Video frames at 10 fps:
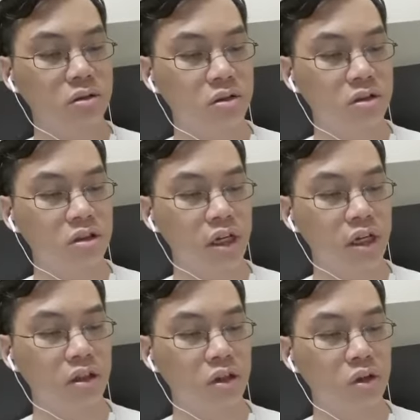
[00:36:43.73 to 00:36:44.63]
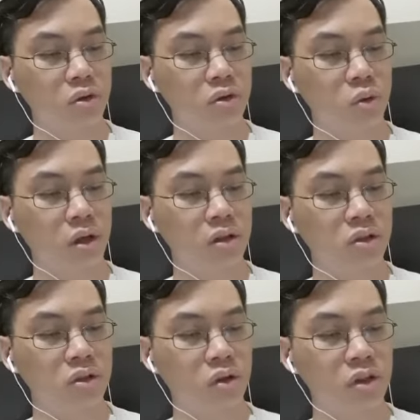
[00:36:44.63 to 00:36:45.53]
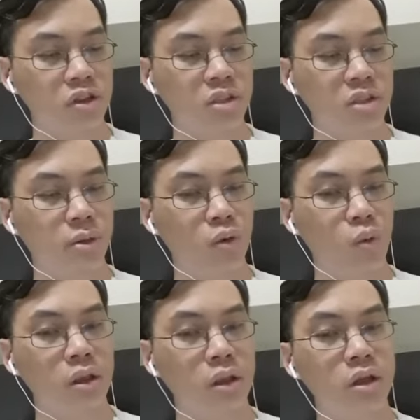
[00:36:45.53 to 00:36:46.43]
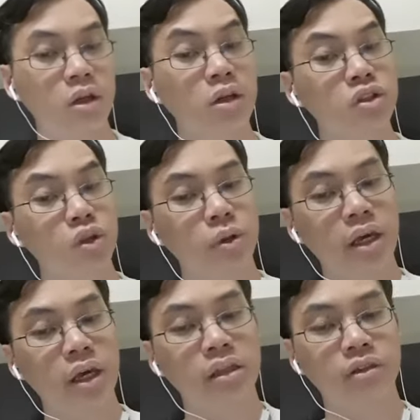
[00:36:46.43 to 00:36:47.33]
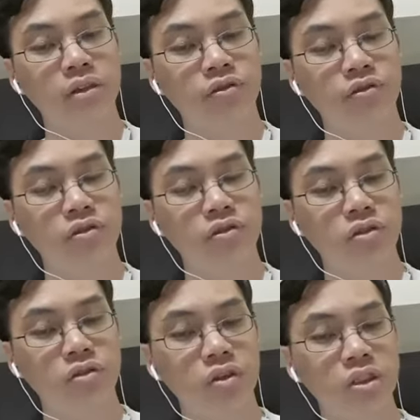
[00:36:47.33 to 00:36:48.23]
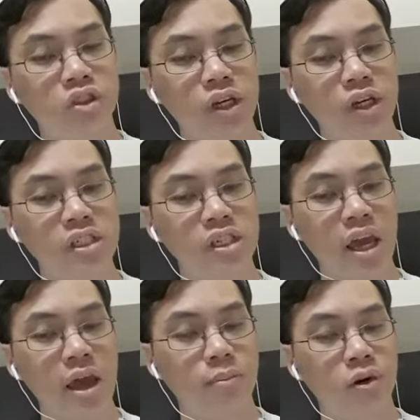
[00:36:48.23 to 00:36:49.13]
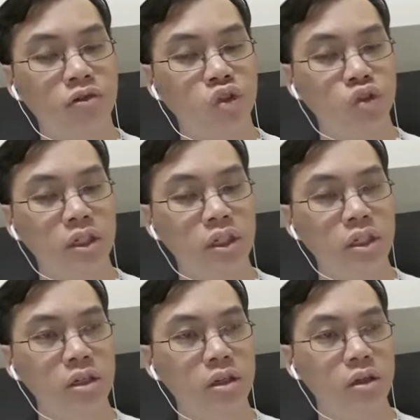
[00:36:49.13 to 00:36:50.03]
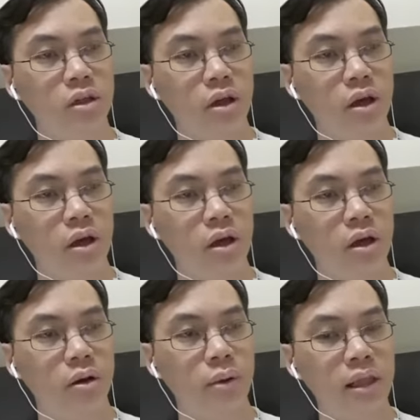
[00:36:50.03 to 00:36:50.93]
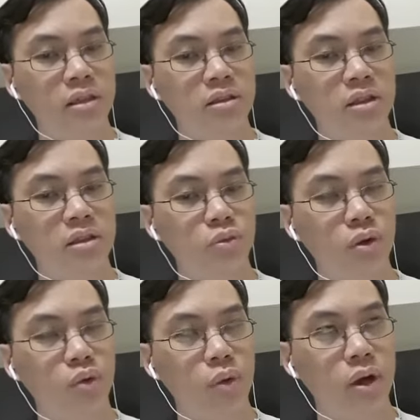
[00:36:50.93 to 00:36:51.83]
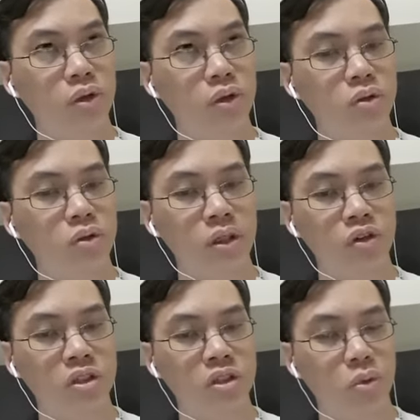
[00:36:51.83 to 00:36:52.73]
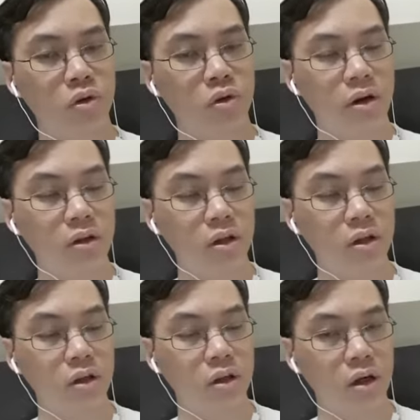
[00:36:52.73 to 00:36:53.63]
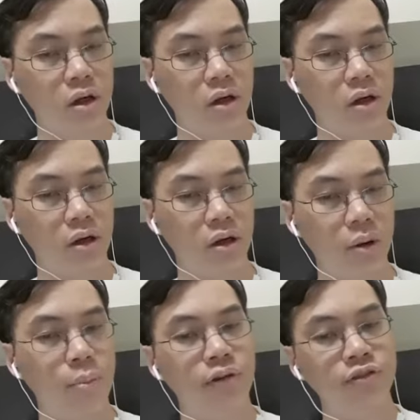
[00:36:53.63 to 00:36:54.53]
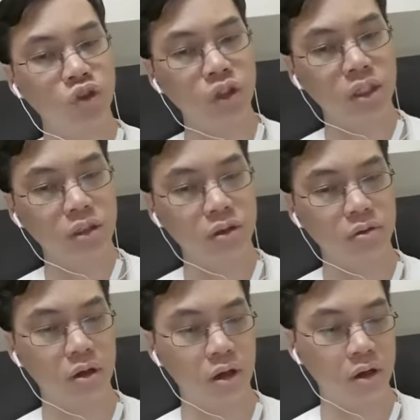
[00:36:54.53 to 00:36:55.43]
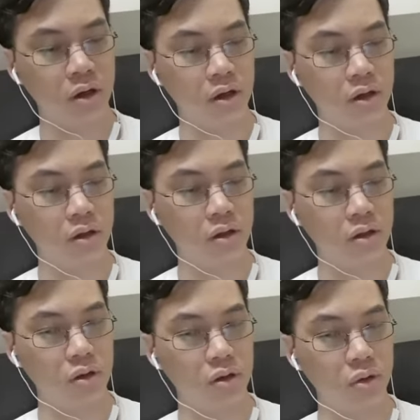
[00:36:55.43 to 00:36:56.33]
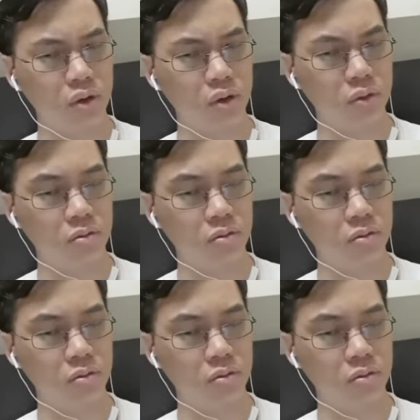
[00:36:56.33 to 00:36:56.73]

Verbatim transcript: check, the crew's quality score increases by 1. So again, that, that strange cap of 3, uh, but at least this is one way to increase morale uh, above 3. Uh, although